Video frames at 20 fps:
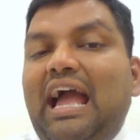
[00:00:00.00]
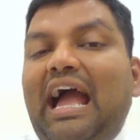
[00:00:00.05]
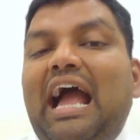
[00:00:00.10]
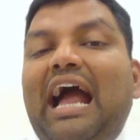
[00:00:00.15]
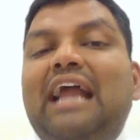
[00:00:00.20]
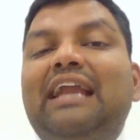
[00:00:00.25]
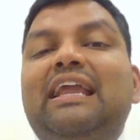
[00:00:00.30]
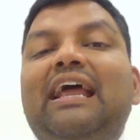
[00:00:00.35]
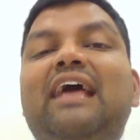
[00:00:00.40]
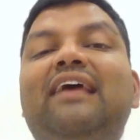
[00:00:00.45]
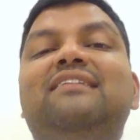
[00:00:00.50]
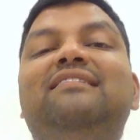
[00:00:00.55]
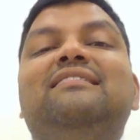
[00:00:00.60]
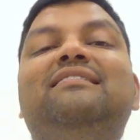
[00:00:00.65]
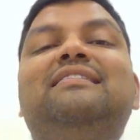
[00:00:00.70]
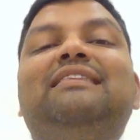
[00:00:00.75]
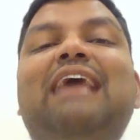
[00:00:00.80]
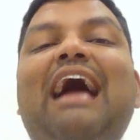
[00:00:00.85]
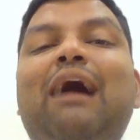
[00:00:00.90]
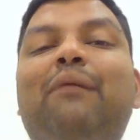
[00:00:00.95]
and
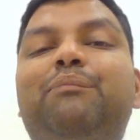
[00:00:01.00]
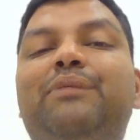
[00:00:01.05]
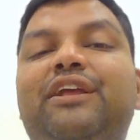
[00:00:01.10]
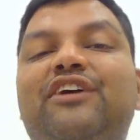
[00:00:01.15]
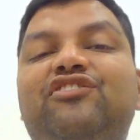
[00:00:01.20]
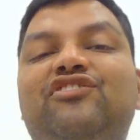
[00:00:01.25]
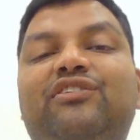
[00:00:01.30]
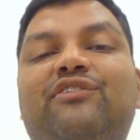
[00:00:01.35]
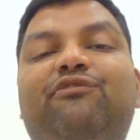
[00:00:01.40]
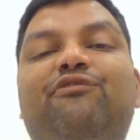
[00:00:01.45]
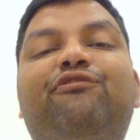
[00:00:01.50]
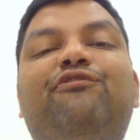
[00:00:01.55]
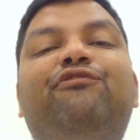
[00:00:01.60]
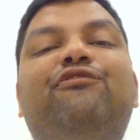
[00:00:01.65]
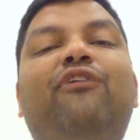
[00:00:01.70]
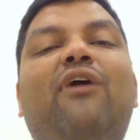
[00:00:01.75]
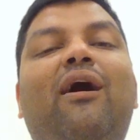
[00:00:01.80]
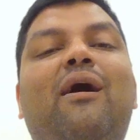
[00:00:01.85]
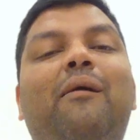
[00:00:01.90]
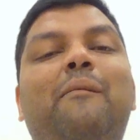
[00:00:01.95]
establish a
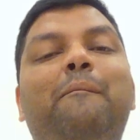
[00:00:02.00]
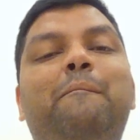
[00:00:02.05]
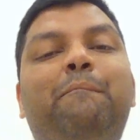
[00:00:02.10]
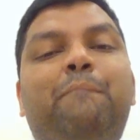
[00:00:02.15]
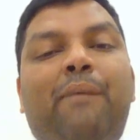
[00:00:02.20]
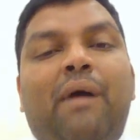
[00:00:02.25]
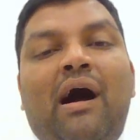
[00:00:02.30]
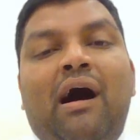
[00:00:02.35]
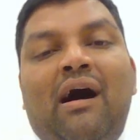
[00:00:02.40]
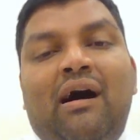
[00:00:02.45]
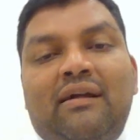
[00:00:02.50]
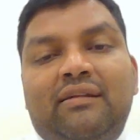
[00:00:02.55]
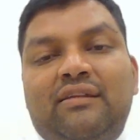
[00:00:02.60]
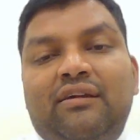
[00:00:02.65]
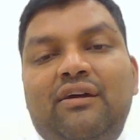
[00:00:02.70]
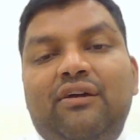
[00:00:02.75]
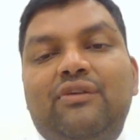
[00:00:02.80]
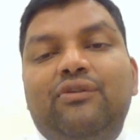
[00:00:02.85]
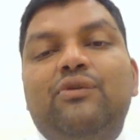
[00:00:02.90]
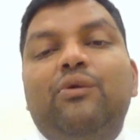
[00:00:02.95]
firm
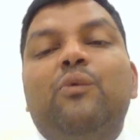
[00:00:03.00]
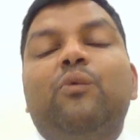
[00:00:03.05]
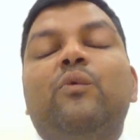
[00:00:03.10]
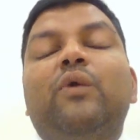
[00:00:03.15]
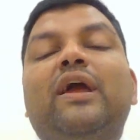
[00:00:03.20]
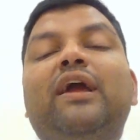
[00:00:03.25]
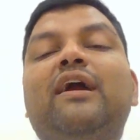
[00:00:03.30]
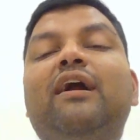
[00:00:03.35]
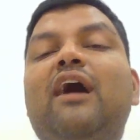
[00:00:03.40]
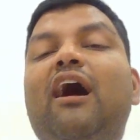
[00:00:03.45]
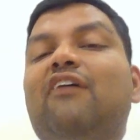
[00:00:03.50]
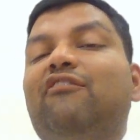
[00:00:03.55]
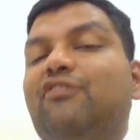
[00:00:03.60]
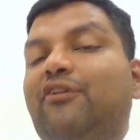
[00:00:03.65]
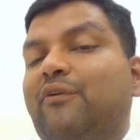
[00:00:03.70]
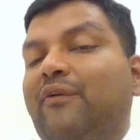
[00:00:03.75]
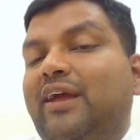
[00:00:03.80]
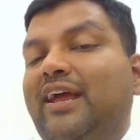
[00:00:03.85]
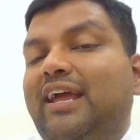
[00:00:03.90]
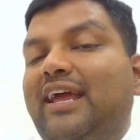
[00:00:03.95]
path to
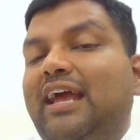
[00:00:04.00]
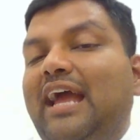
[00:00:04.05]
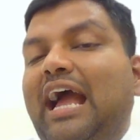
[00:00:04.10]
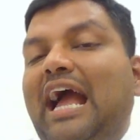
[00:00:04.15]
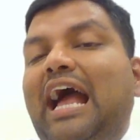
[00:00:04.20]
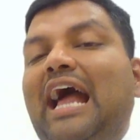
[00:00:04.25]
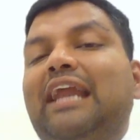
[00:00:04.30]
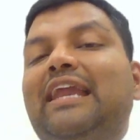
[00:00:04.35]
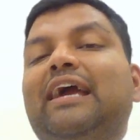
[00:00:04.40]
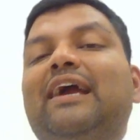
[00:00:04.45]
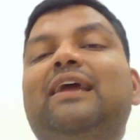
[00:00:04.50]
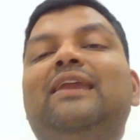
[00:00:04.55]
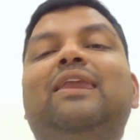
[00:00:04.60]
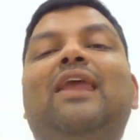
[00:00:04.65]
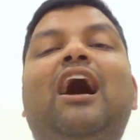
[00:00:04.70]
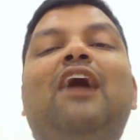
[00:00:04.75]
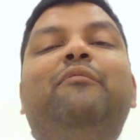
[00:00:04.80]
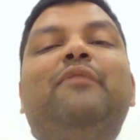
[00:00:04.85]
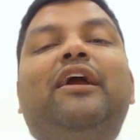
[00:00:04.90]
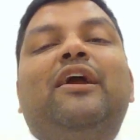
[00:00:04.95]
recovery and
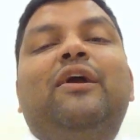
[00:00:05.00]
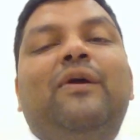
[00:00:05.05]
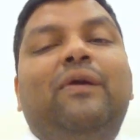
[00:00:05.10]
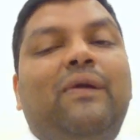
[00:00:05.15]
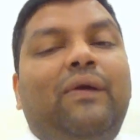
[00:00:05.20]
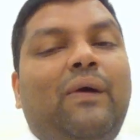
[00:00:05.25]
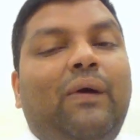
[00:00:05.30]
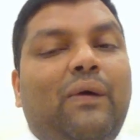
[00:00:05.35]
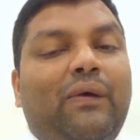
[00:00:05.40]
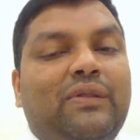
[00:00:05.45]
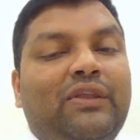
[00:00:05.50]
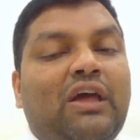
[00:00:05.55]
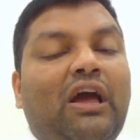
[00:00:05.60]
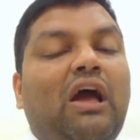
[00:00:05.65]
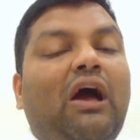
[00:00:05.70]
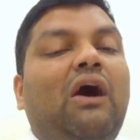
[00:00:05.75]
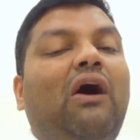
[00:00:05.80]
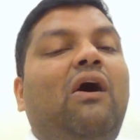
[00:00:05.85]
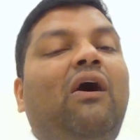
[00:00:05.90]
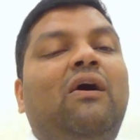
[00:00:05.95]
economic growth
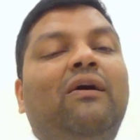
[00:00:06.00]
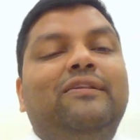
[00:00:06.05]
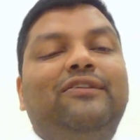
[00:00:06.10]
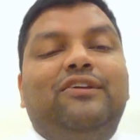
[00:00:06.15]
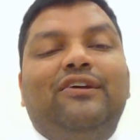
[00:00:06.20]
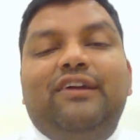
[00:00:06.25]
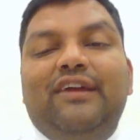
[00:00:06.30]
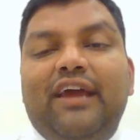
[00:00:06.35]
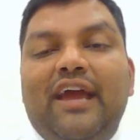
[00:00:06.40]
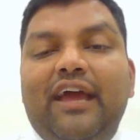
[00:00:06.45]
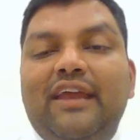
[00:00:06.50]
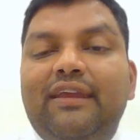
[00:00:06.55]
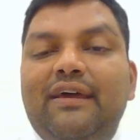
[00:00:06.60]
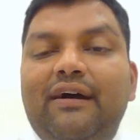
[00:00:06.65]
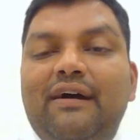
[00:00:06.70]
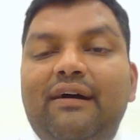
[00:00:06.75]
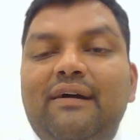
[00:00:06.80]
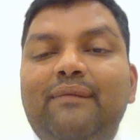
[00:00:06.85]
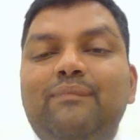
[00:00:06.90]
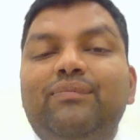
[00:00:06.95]

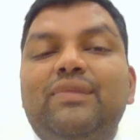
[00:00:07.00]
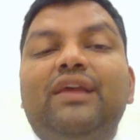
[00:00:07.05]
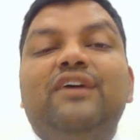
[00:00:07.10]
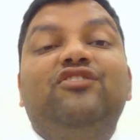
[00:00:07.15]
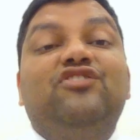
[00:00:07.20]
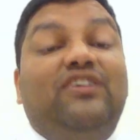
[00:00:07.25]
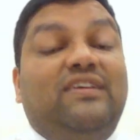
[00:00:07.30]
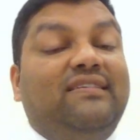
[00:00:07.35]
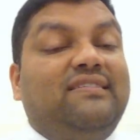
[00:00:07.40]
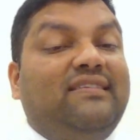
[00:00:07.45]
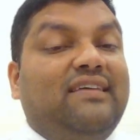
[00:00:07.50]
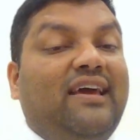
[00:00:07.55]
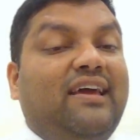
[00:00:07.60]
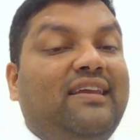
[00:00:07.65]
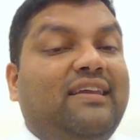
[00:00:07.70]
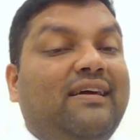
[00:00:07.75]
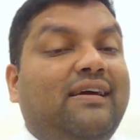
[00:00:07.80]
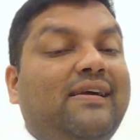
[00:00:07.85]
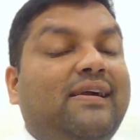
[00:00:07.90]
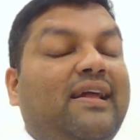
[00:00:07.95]
altogether, she said.